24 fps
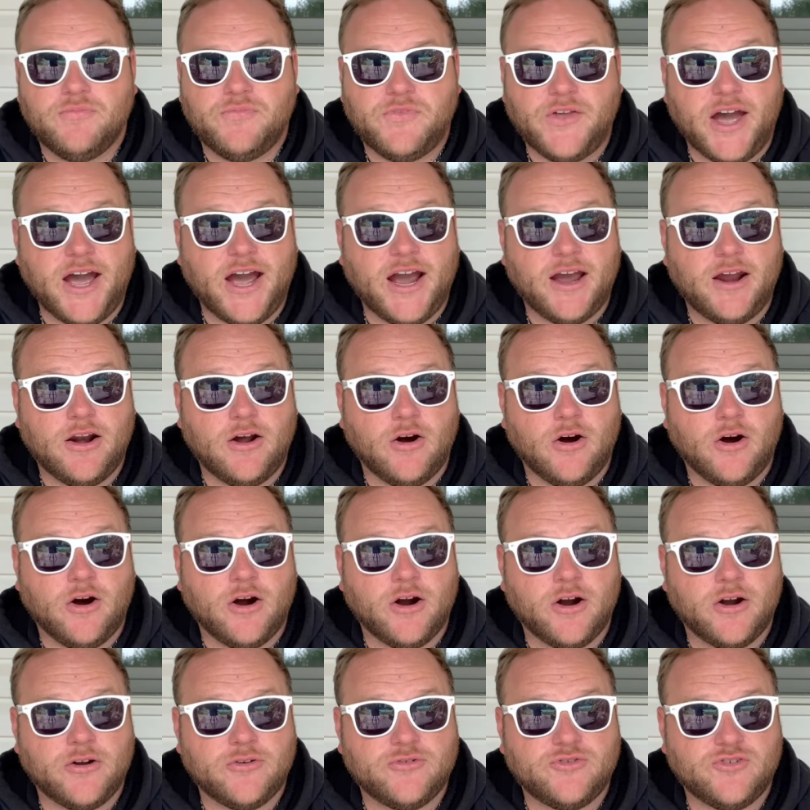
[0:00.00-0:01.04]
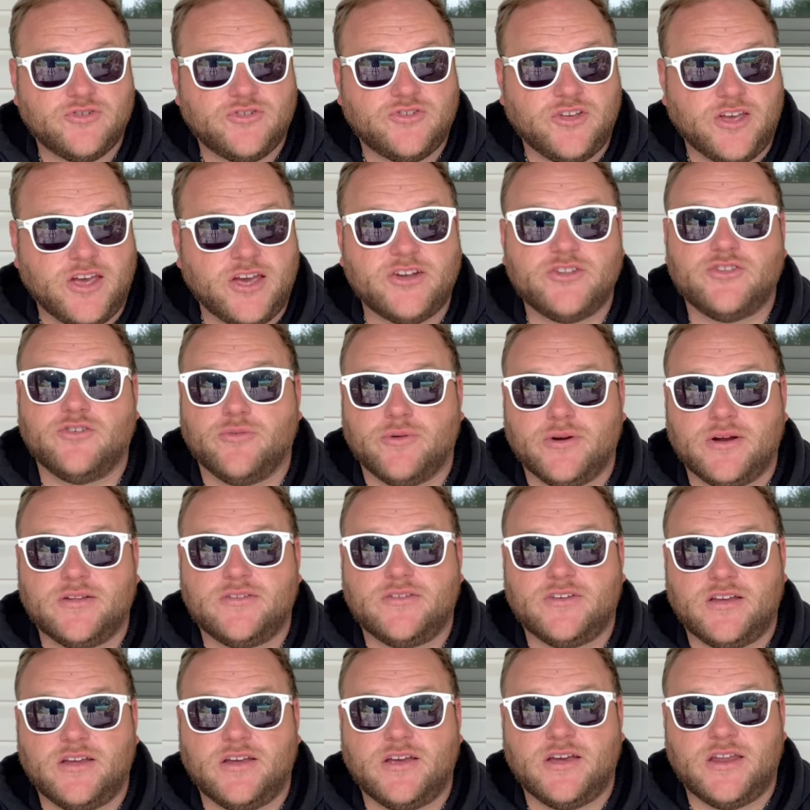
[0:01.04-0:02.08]
that are just
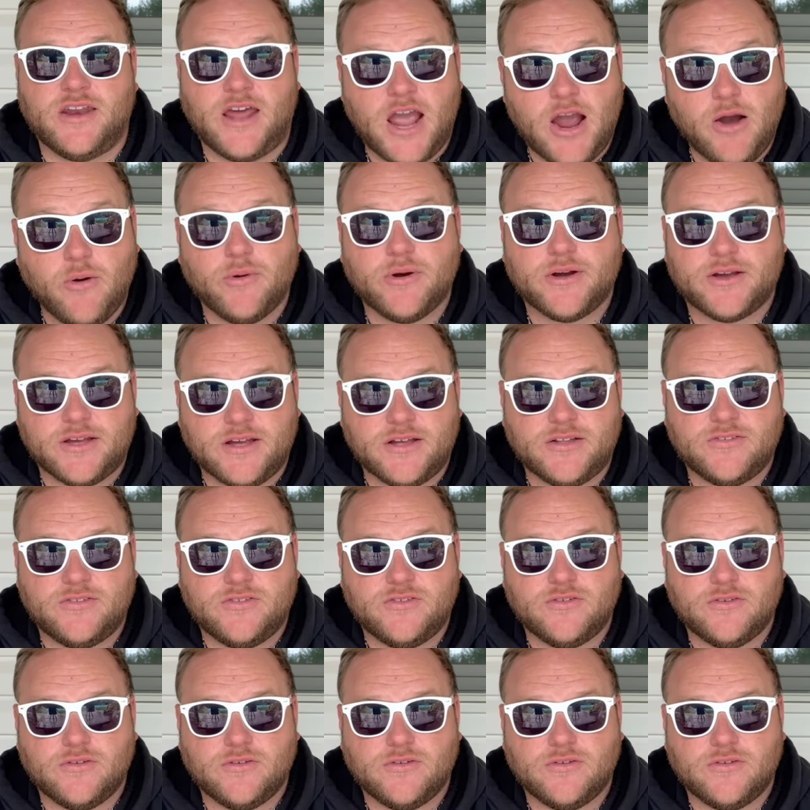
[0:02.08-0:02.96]
ignorant and arrogant